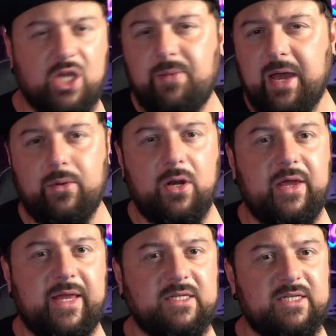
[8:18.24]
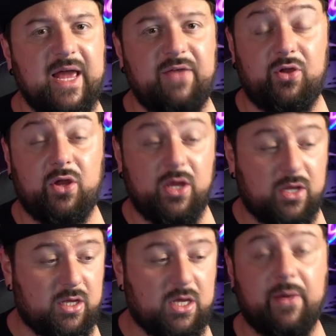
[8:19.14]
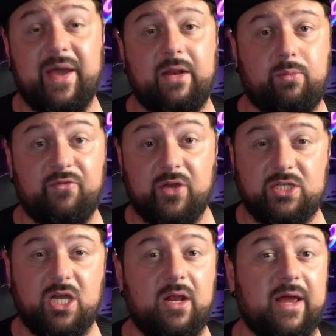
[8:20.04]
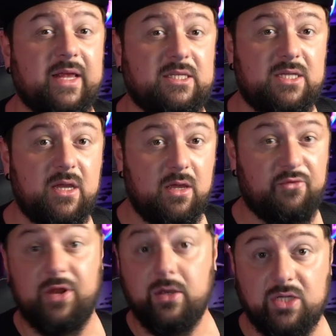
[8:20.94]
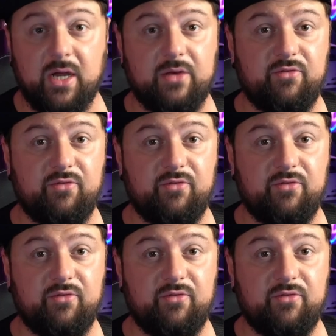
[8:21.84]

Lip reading: you might want to look into that if you're going to go ahead with a guitar like this for those kind of